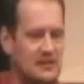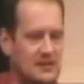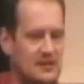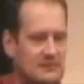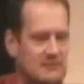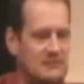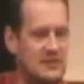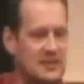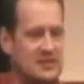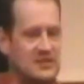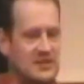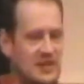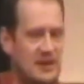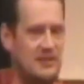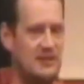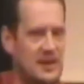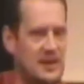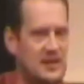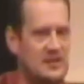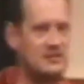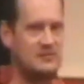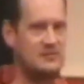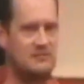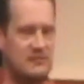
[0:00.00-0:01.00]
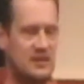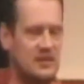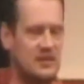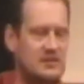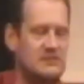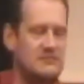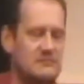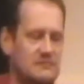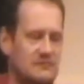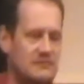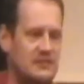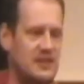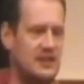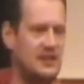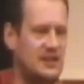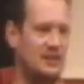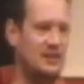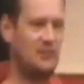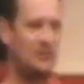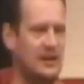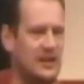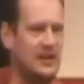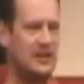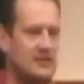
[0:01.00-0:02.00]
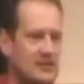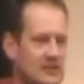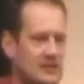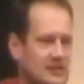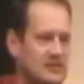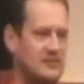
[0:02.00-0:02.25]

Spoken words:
RISC OS is really quick.